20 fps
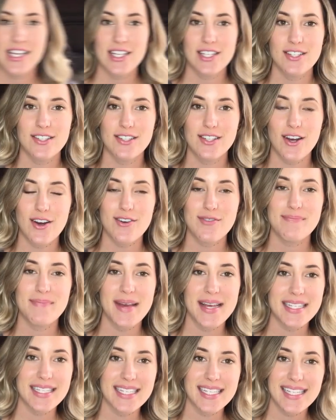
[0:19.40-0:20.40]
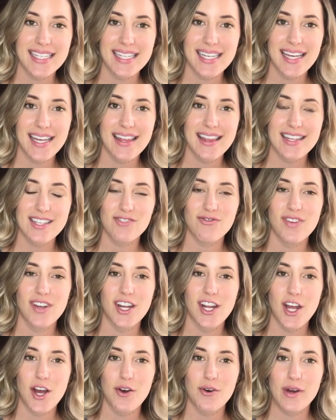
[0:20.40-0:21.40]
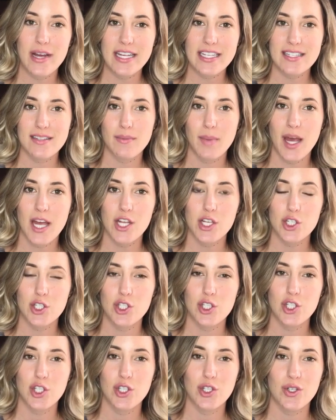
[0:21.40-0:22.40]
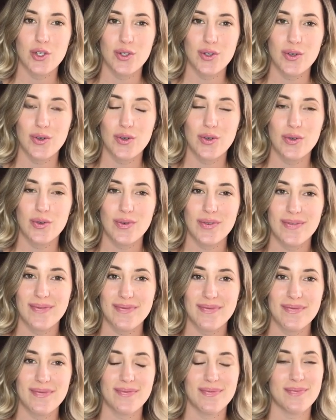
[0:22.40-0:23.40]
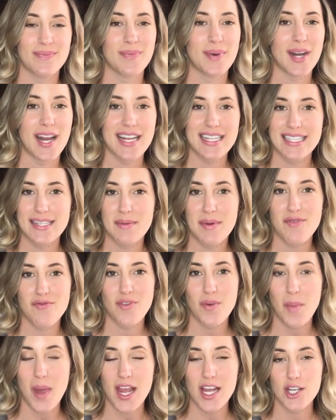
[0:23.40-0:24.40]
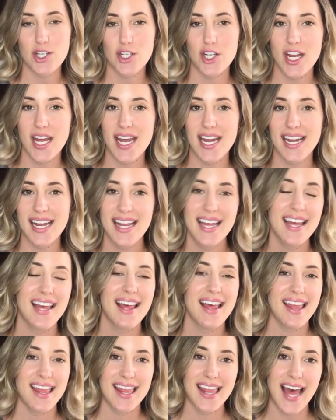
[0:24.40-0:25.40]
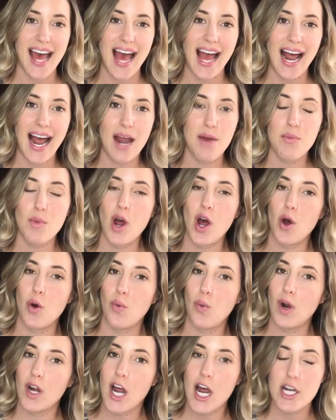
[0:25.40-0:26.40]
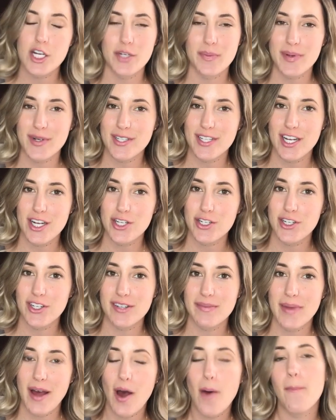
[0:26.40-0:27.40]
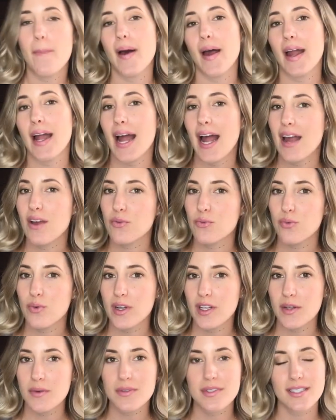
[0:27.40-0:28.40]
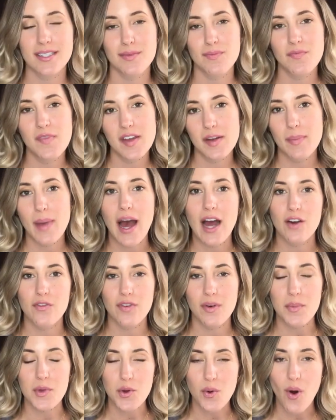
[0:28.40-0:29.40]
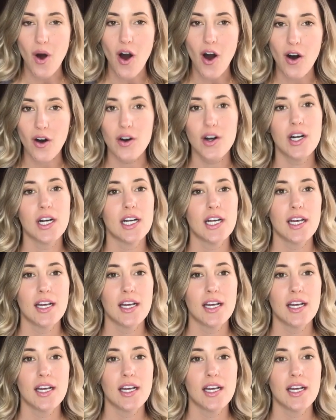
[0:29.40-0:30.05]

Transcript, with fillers: So basically this video is meant to put out some information that I'm not 100% sure about, but I really want some feedback from you all.